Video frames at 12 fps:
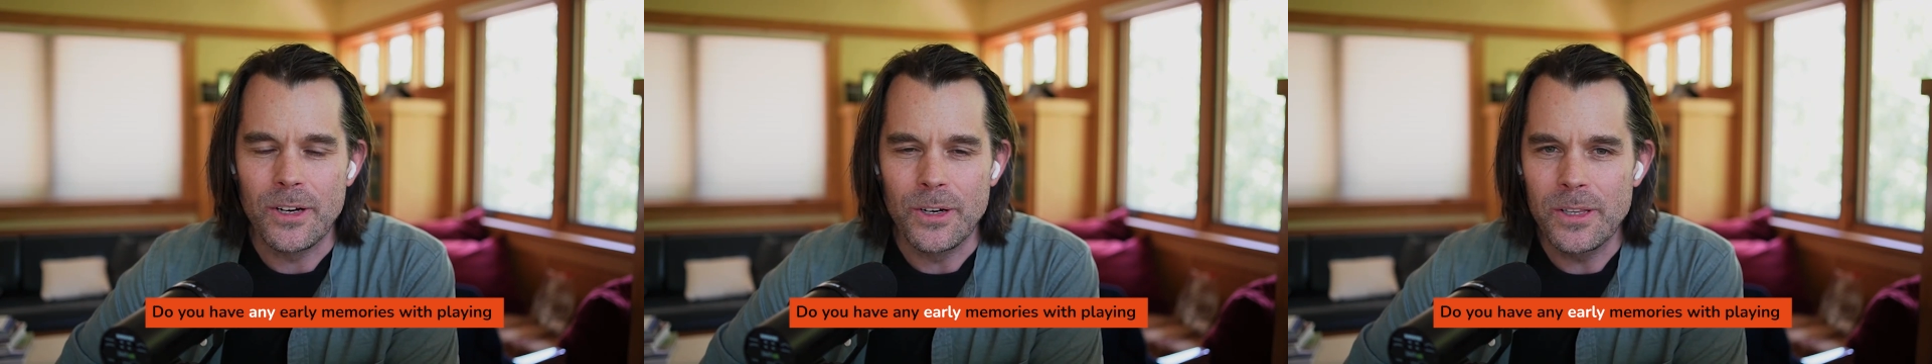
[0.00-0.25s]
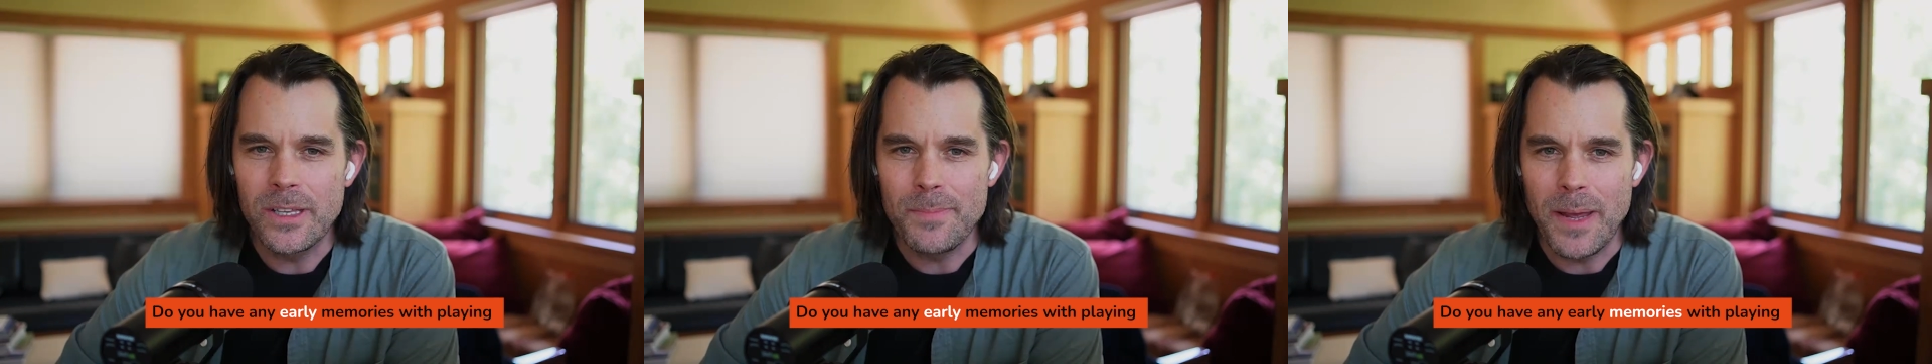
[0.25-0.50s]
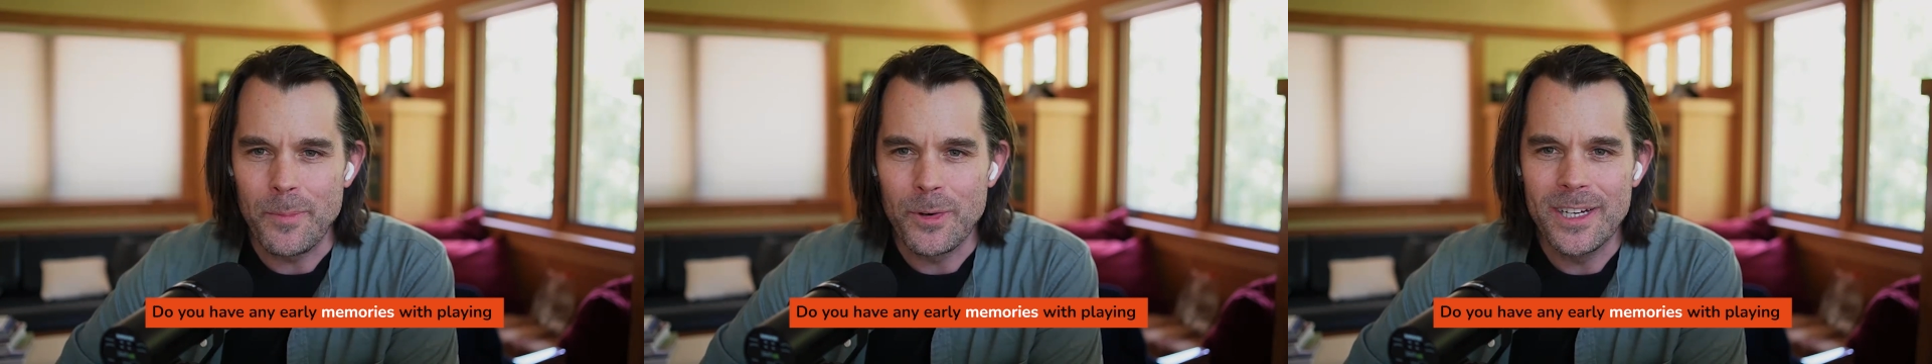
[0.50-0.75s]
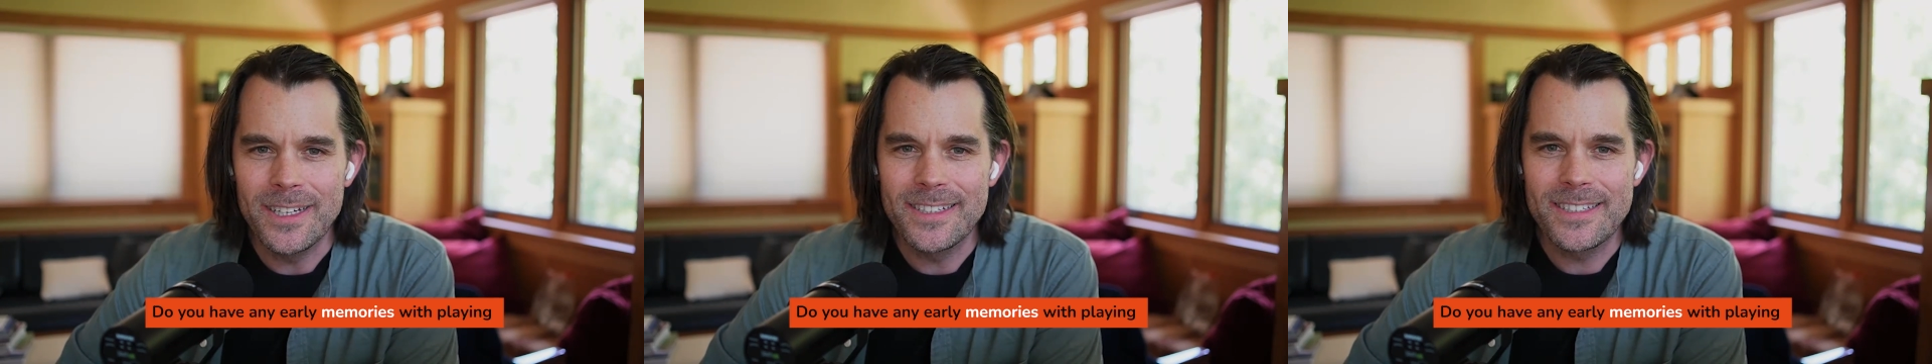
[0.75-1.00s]
early
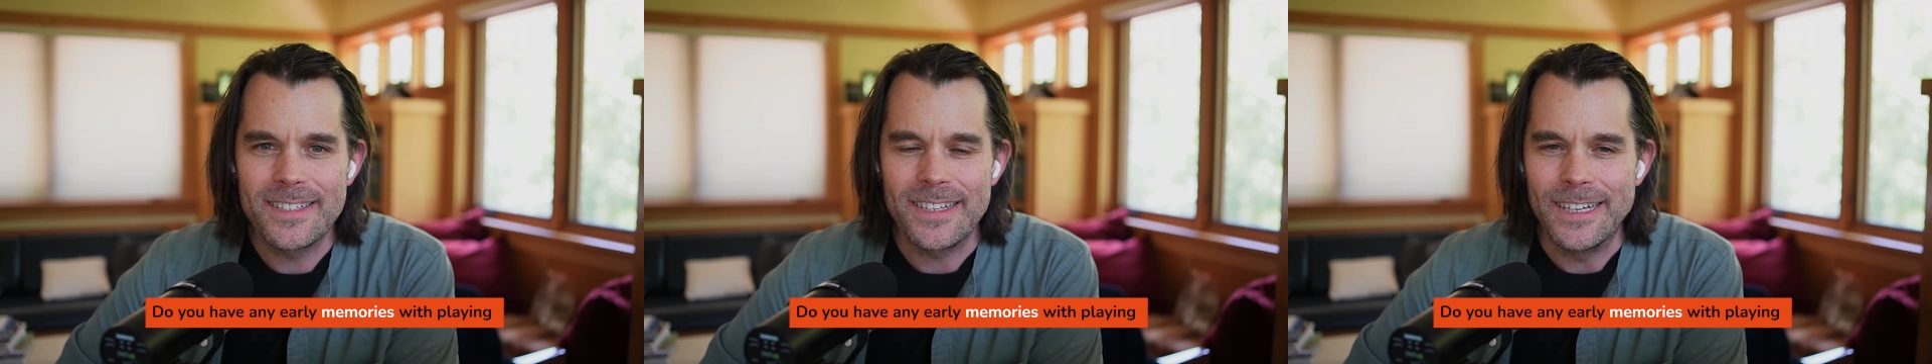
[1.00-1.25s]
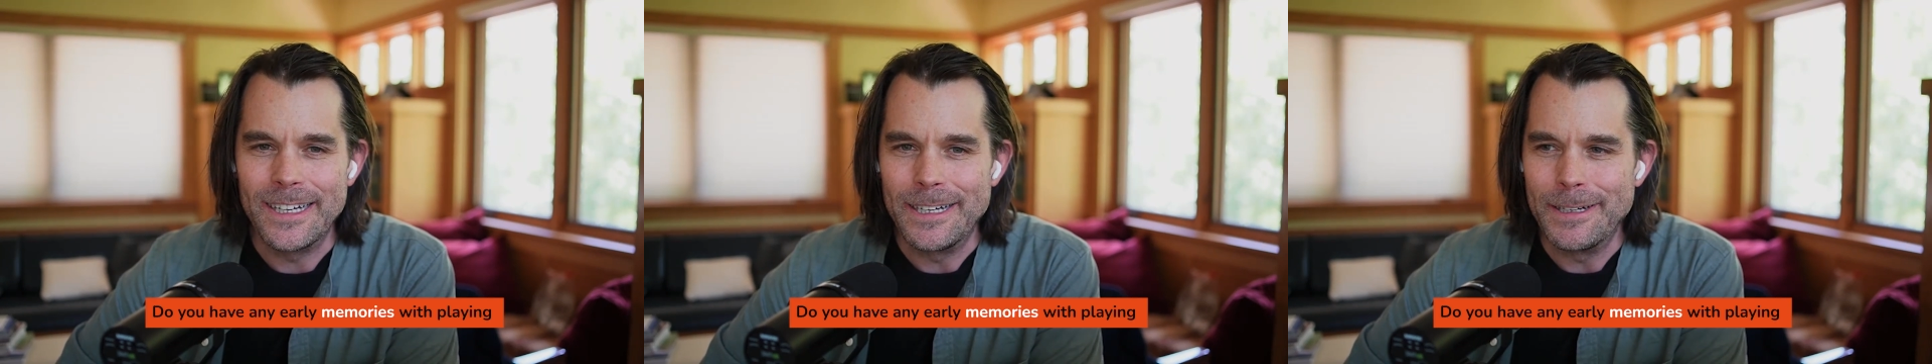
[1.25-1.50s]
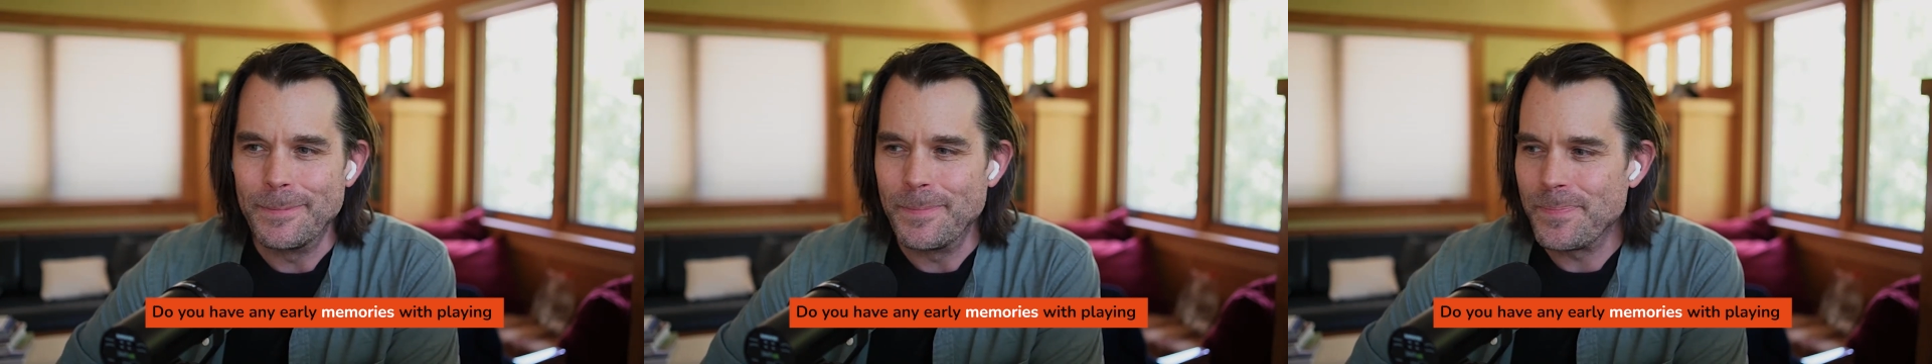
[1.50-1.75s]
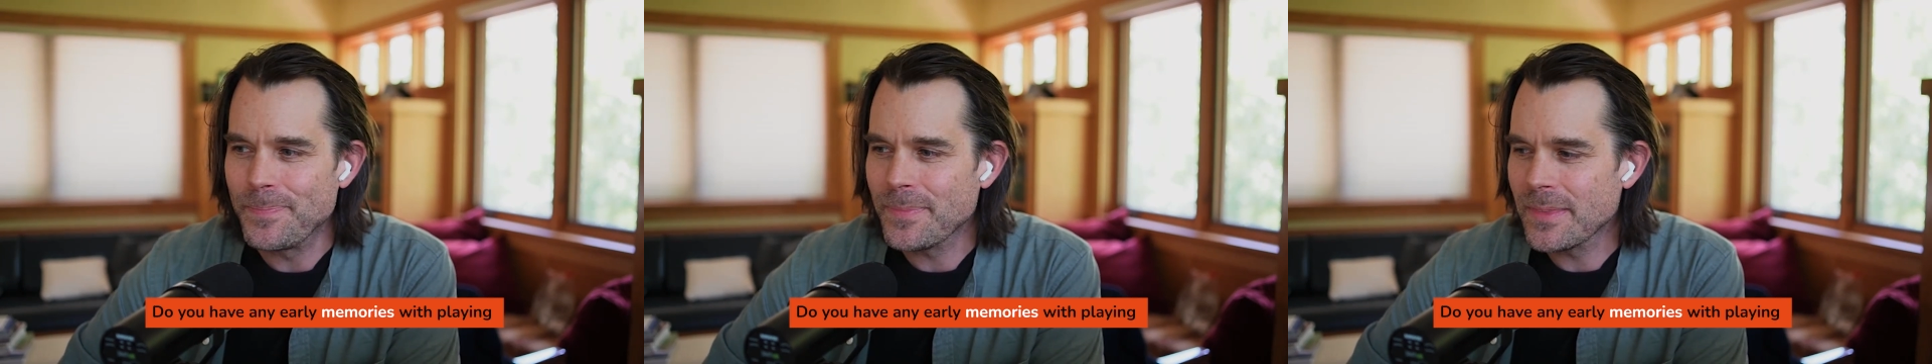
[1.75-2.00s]
memories,
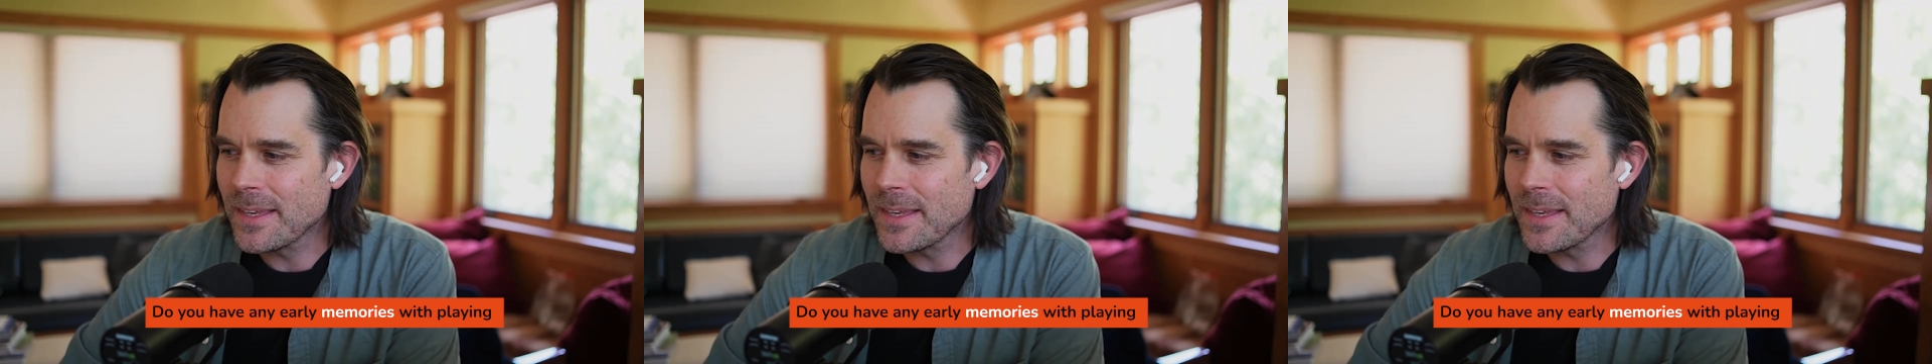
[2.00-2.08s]
with